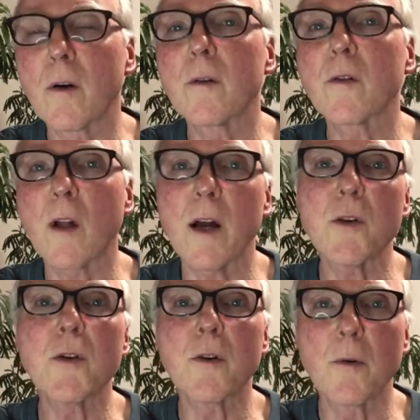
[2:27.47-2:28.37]

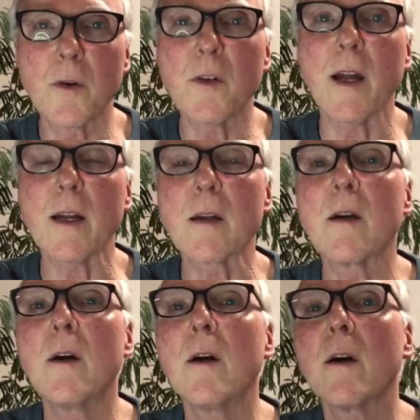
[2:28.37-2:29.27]
slash grisette.
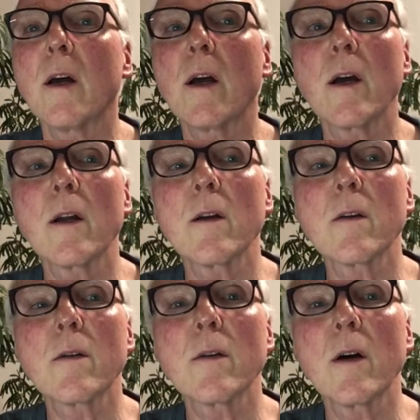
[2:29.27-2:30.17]
And
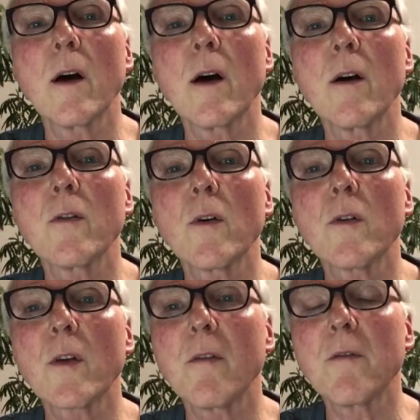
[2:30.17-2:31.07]
so
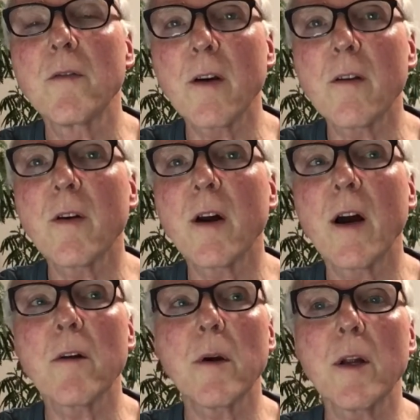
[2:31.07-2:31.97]
it's got very, very
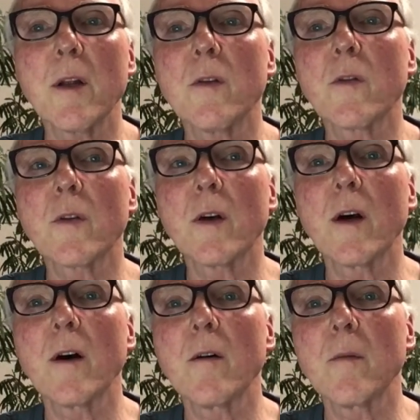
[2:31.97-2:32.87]
high ratings,
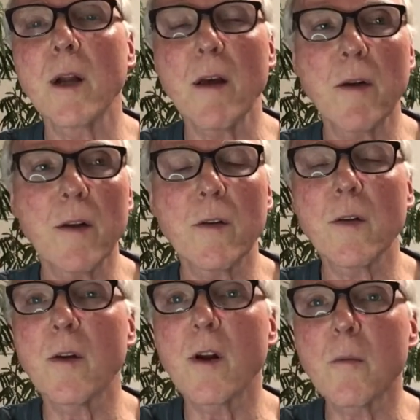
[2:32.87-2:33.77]
and I've had this
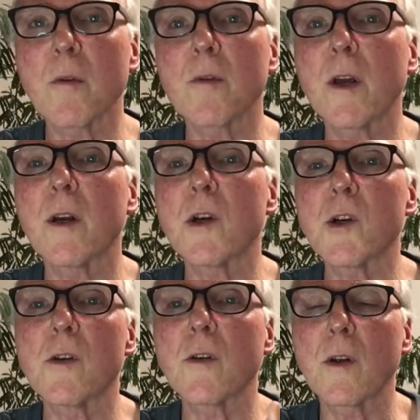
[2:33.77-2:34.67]
on a number of
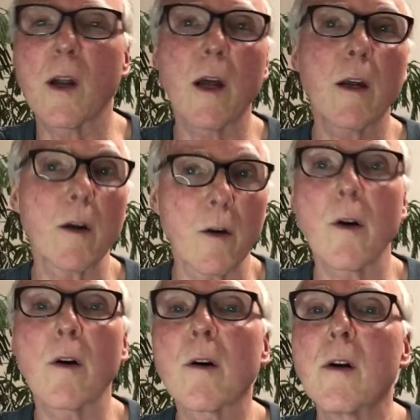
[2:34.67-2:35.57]
occasions, and I
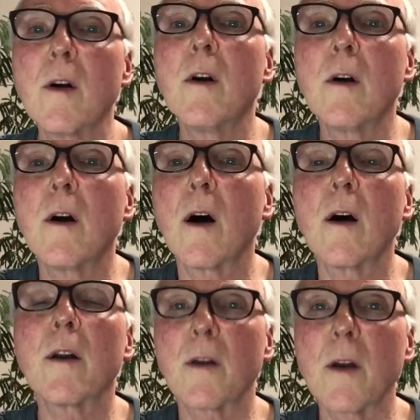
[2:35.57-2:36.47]
concur.
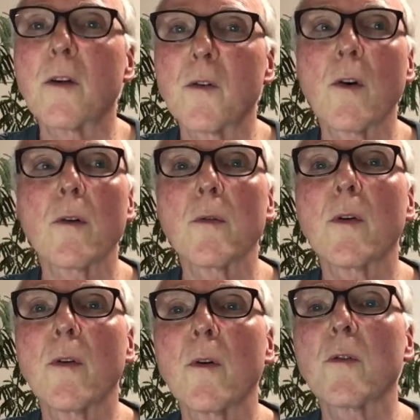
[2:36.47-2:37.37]
It
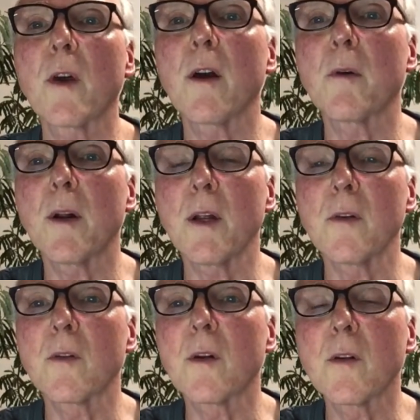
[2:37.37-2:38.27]
deserves those high
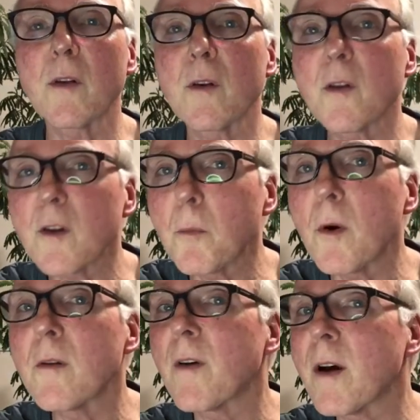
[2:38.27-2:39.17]
ratings. It's a
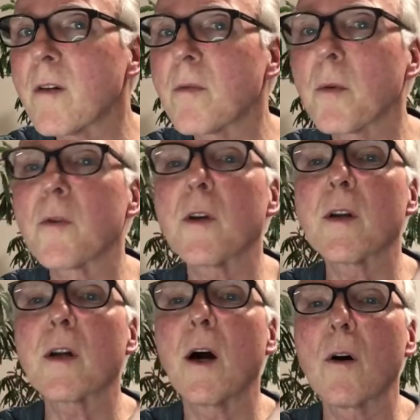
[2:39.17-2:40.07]

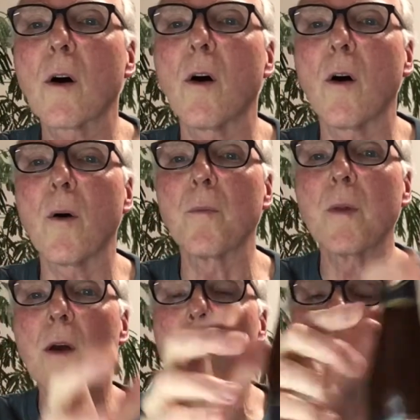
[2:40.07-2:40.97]
6.5% alcohol.
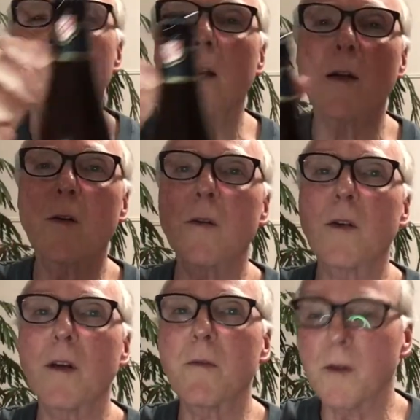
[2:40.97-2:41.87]
Let's
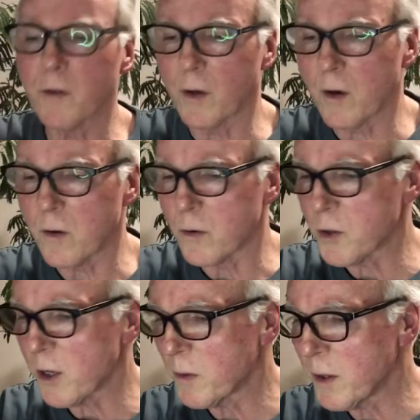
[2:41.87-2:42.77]
give this a go,
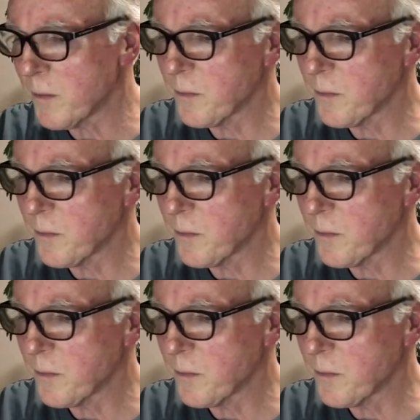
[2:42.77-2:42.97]
shall we?